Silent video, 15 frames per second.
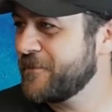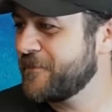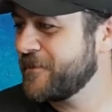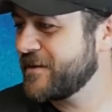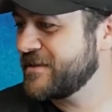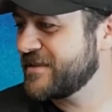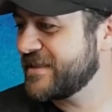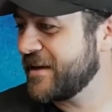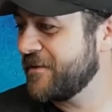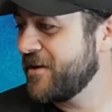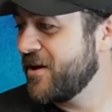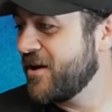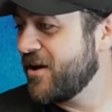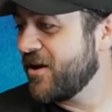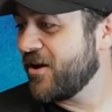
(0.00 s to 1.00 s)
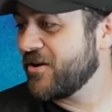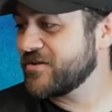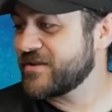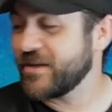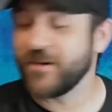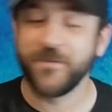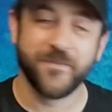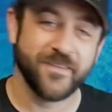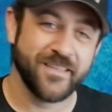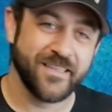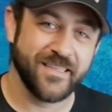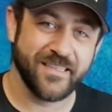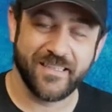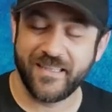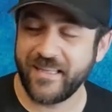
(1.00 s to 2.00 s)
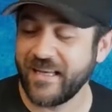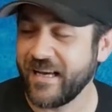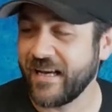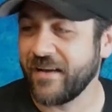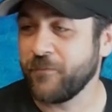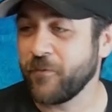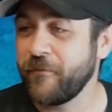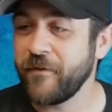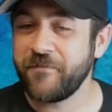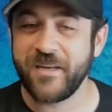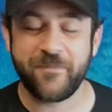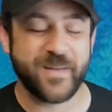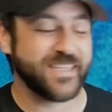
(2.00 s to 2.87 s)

fun stuff. Also, we're 15